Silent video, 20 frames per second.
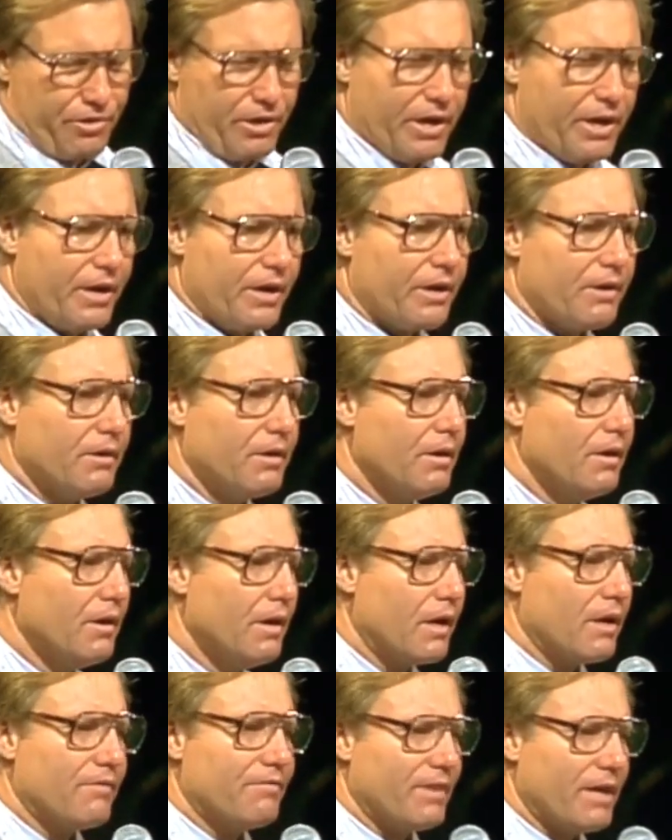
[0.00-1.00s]
there,
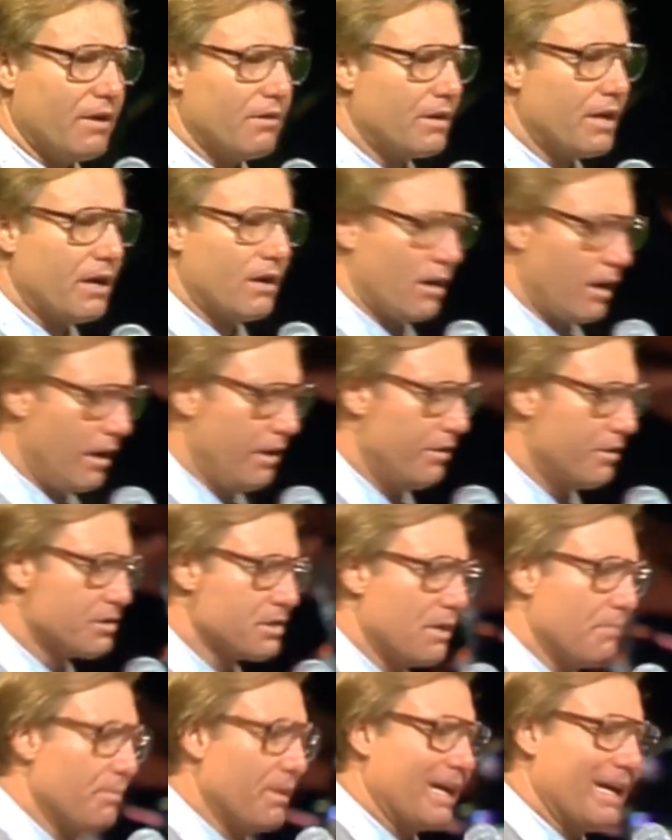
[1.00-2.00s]
and I found out later
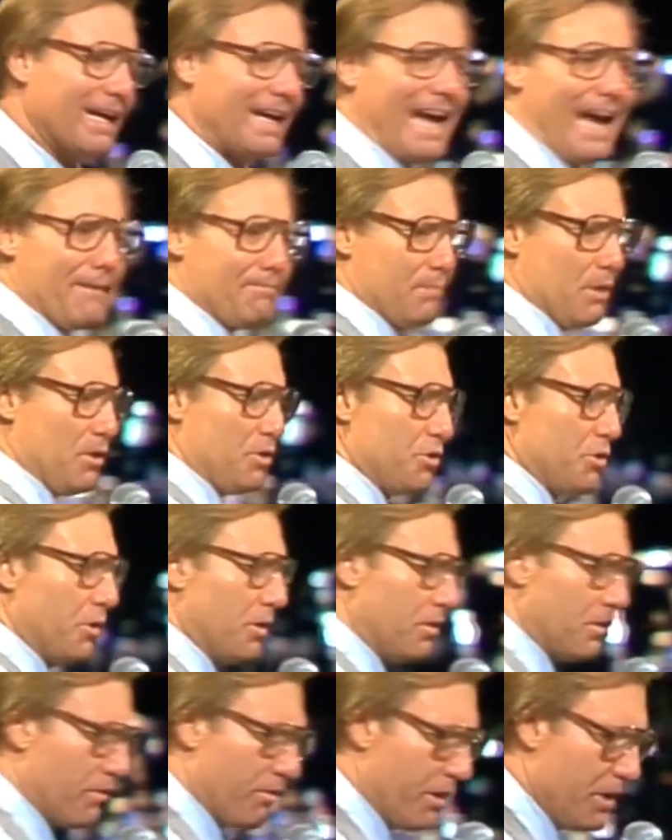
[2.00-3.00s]
something had happened to
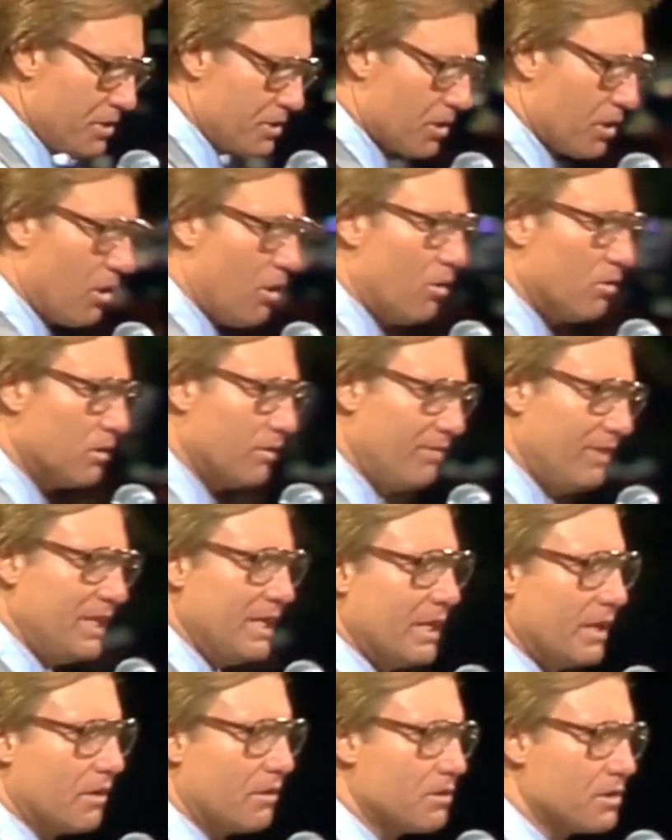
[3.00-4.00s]
it, the reason all the
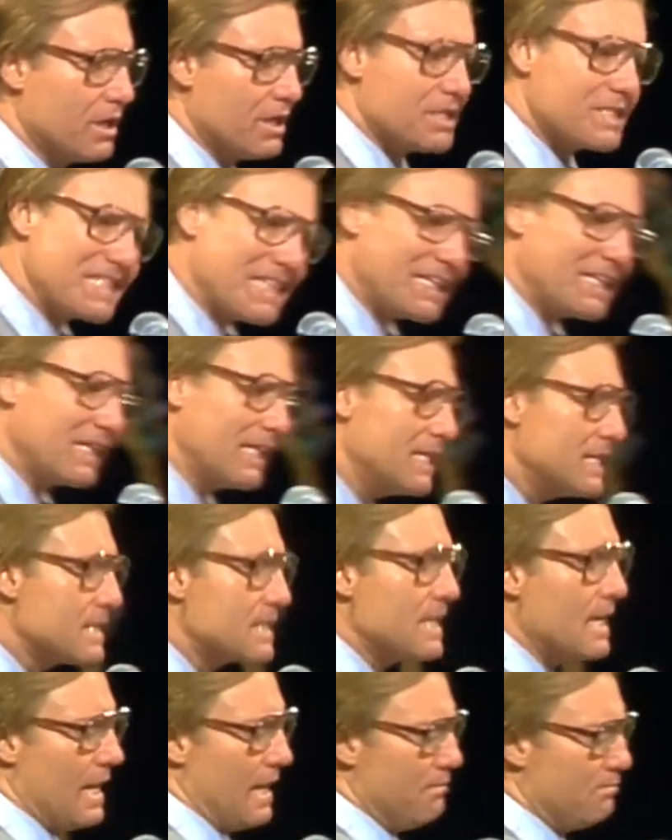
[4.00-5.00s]
vehicles had suddenly
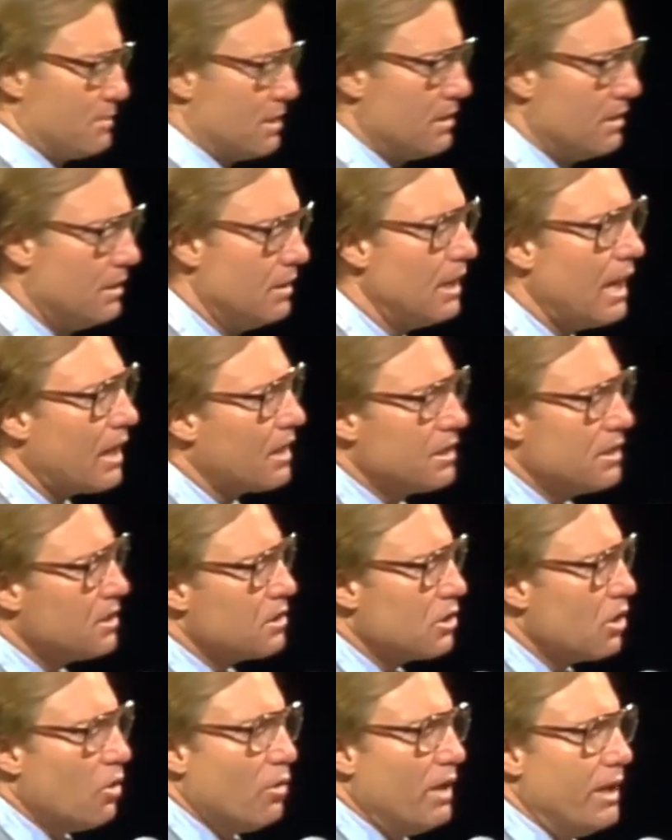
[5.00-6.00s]
stopped. I
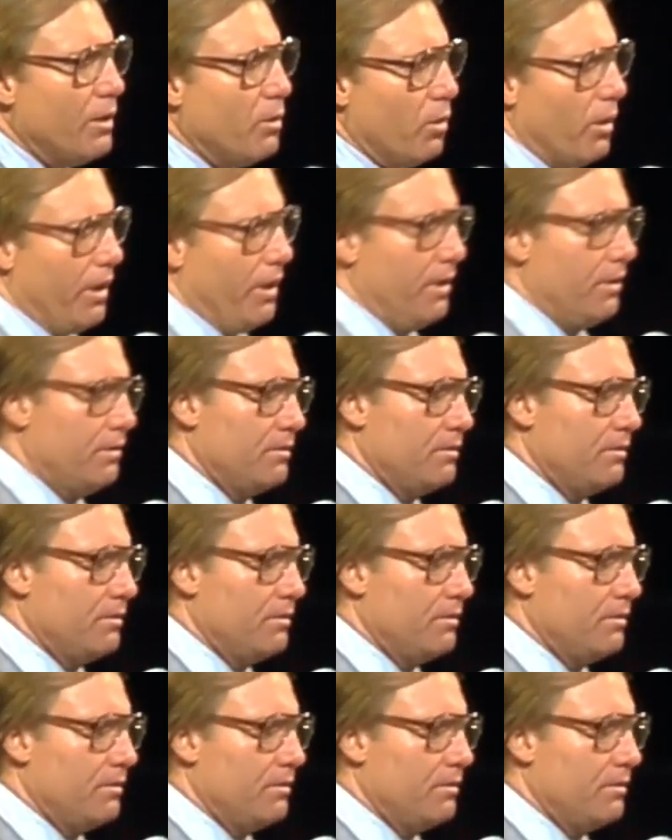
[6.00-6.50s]
couldn't go anywhere.